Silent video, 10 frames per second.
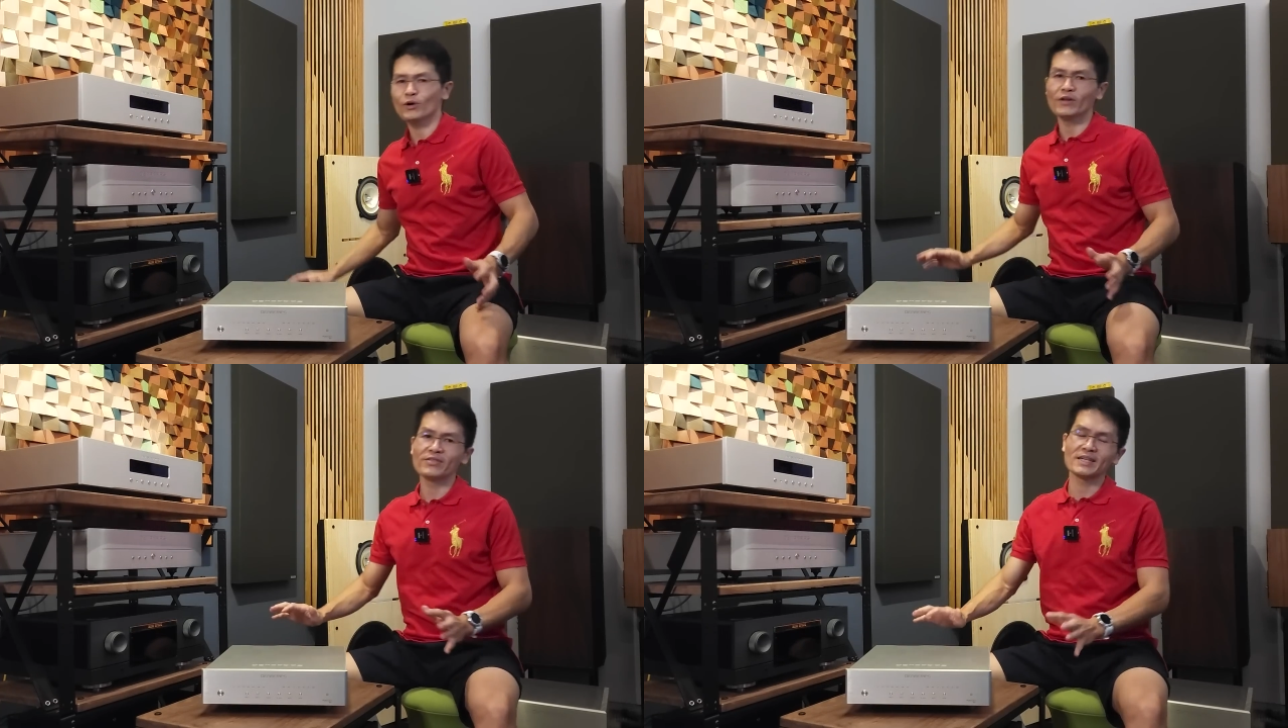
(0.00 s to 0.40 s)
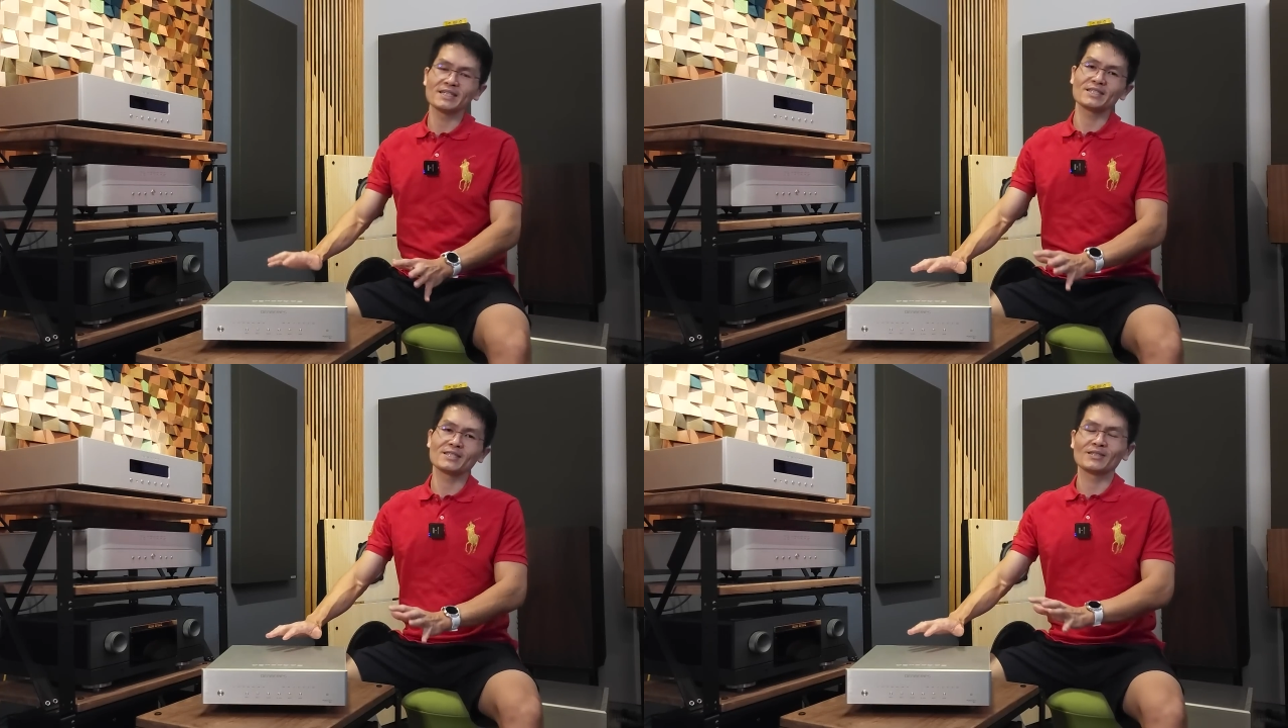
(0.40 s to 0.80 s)

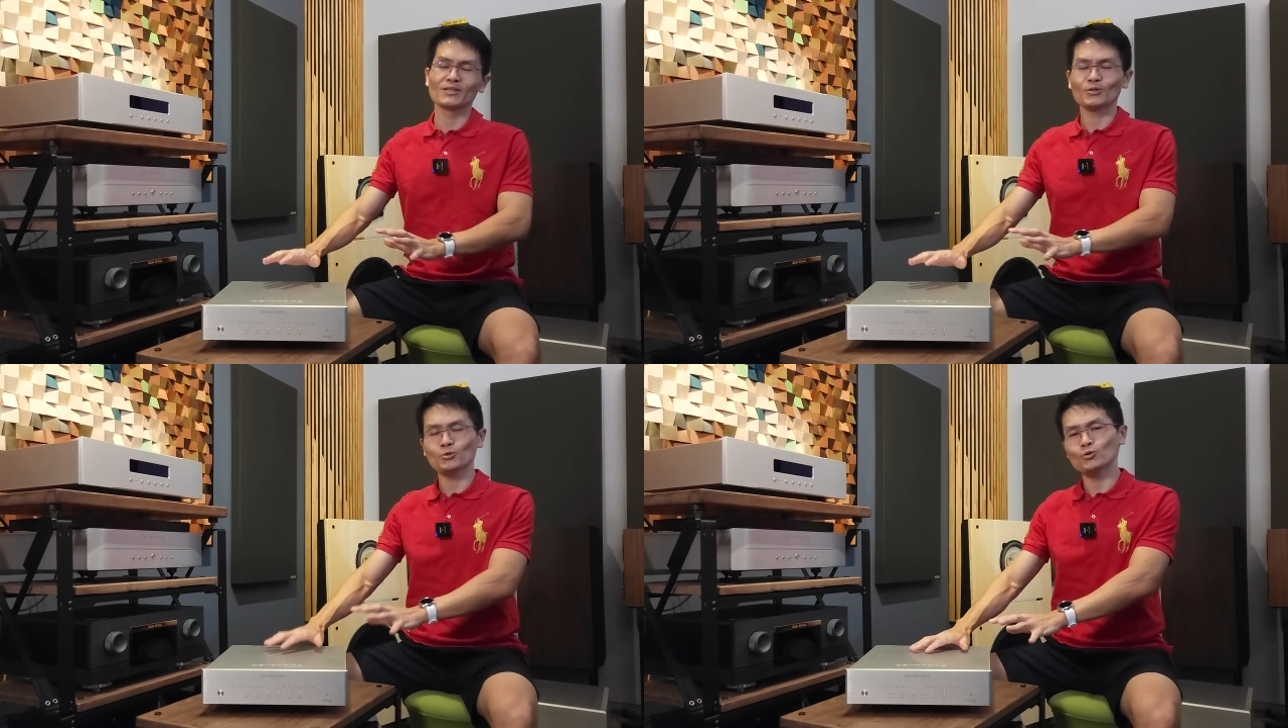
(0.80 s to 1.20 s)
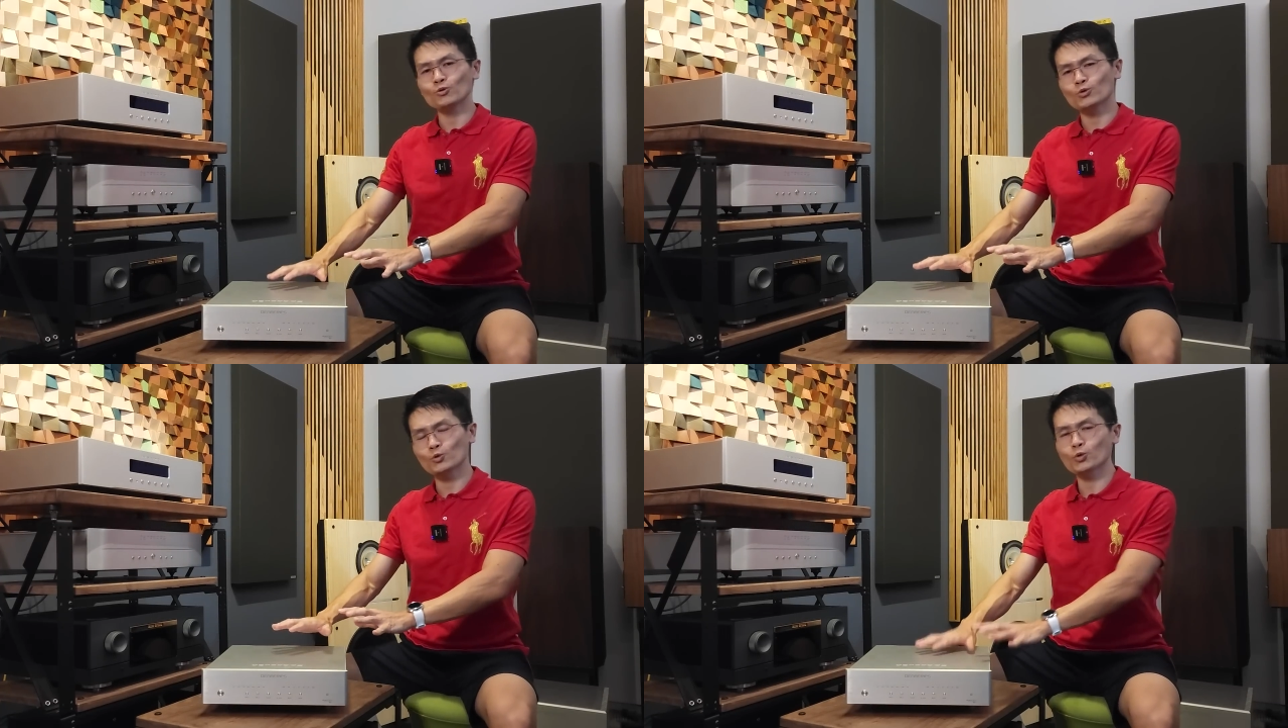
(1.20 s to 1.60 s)
Pontus
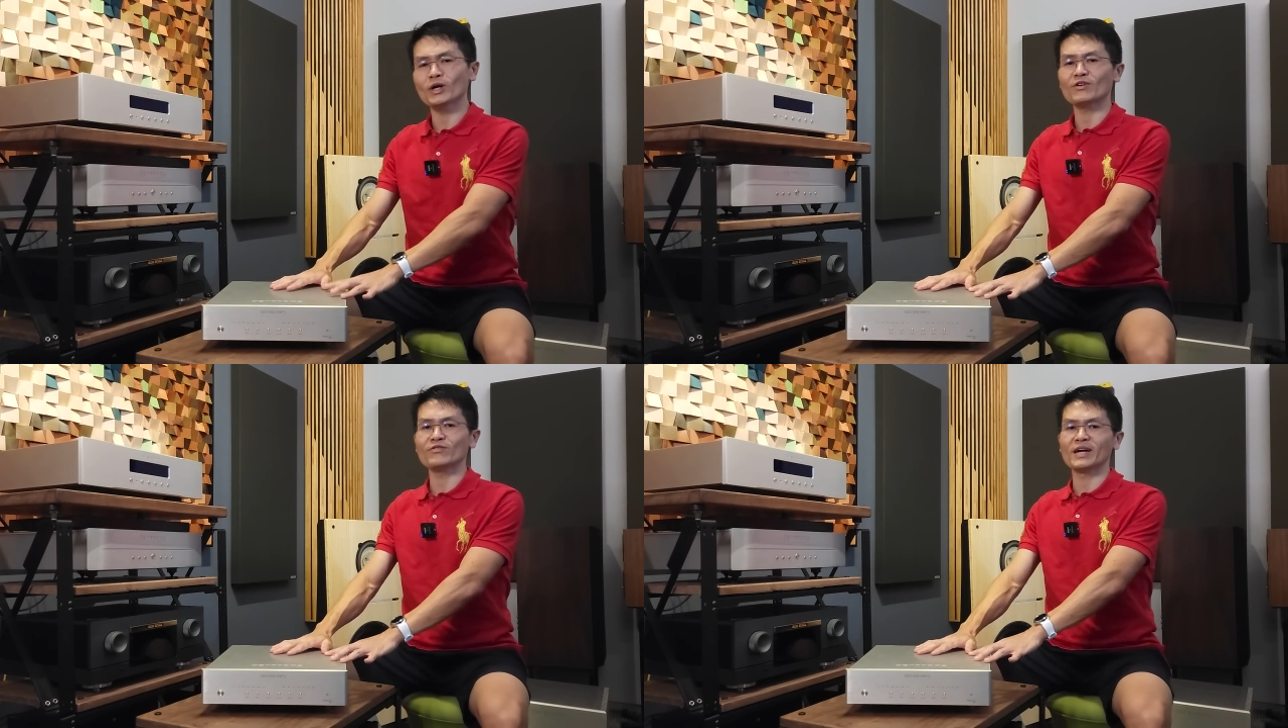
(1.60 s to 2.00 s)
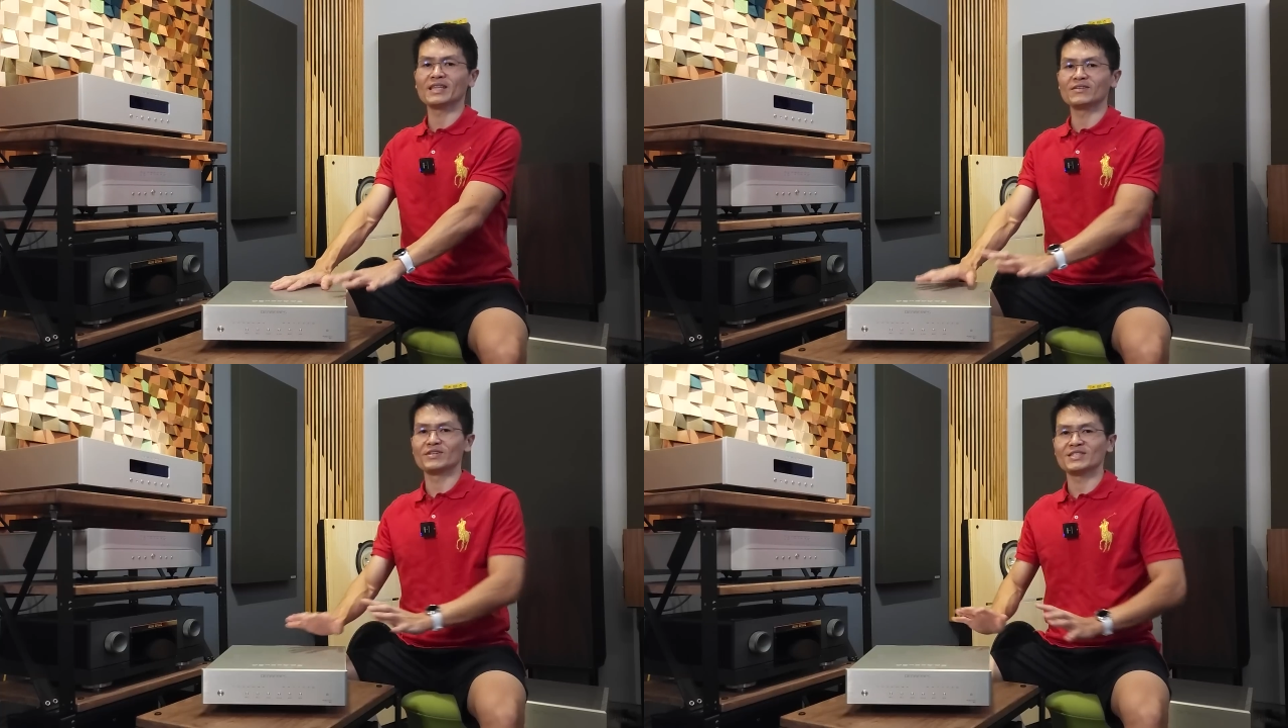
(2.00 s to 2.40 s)
2 12th
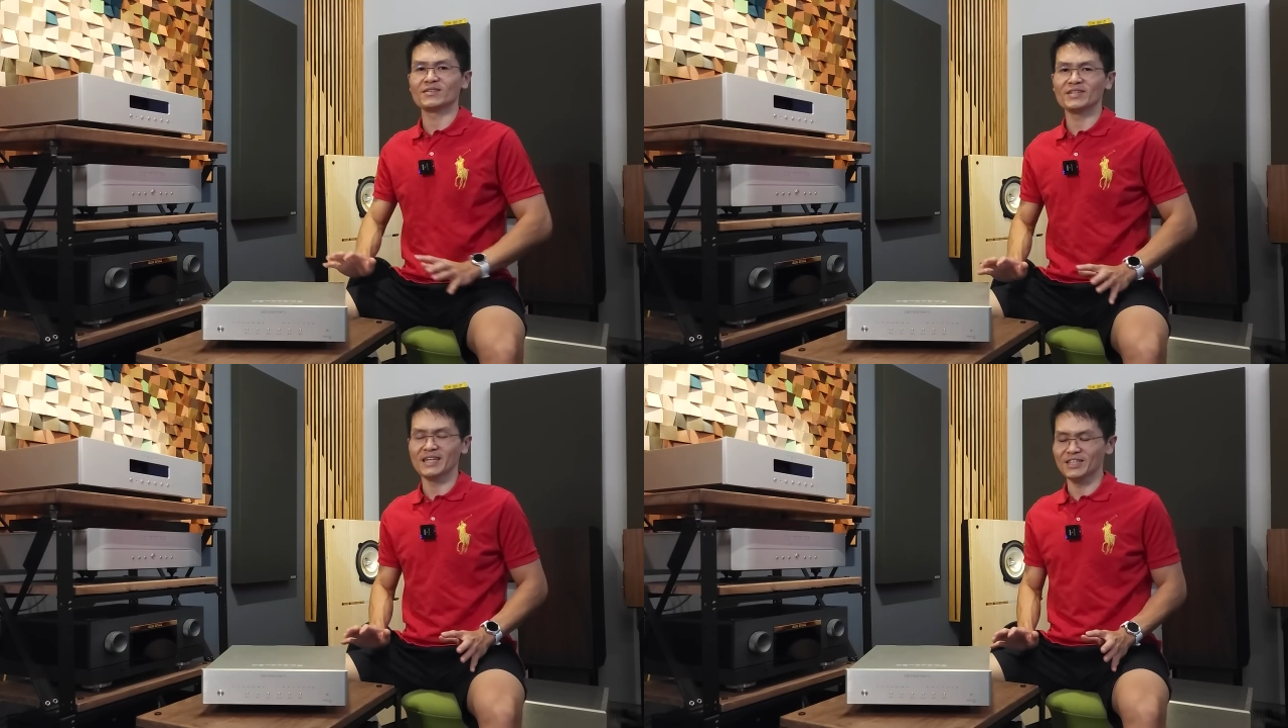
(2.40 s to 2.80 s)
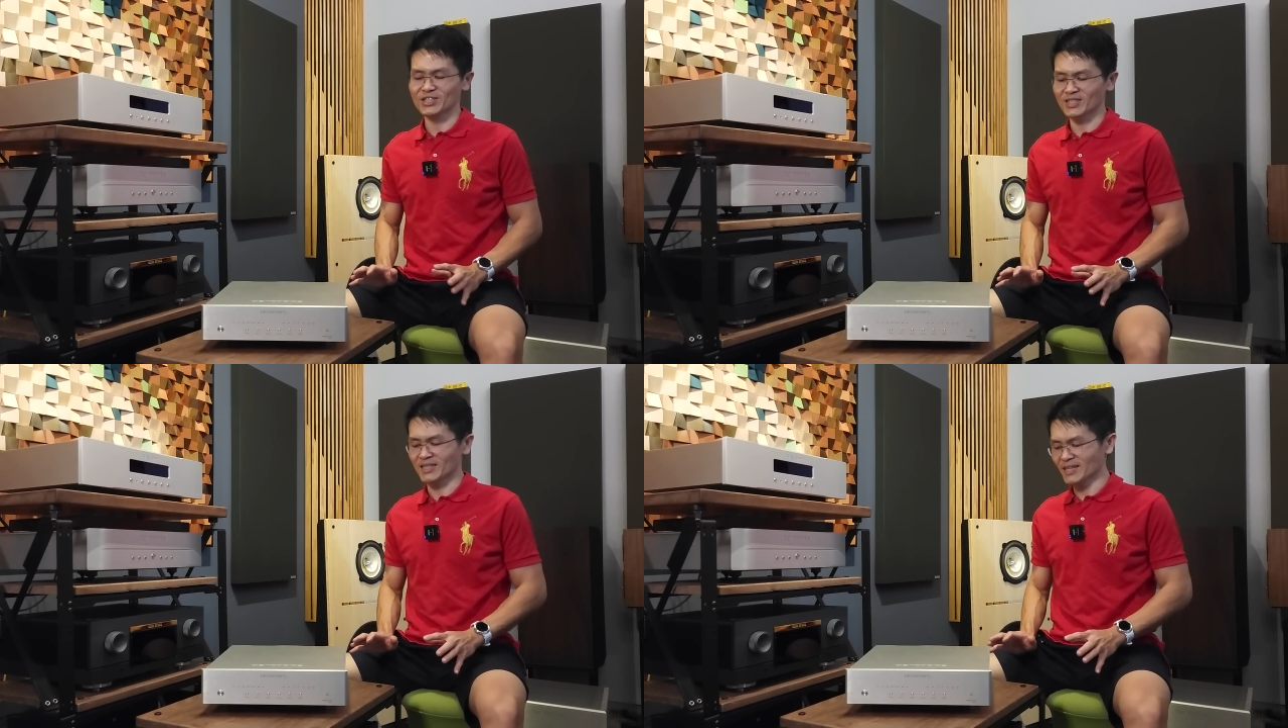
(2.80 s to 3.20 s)
Anniversary
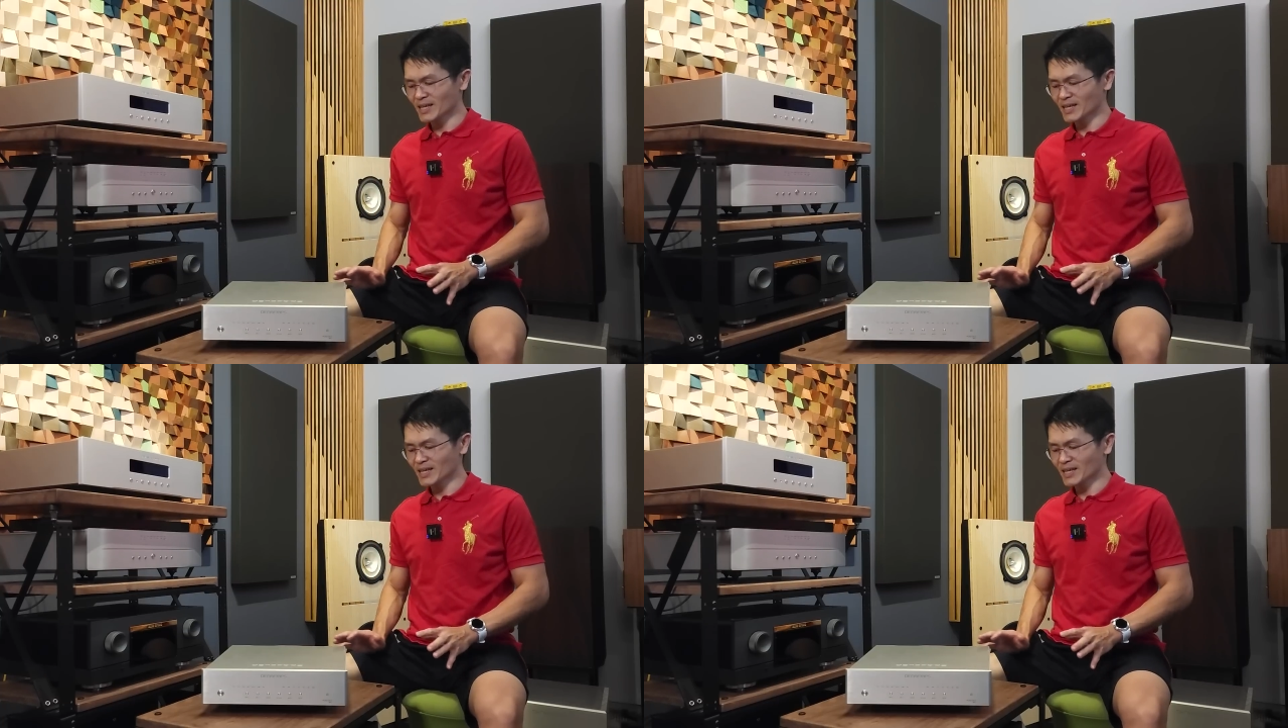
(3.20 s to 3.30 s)
Edition.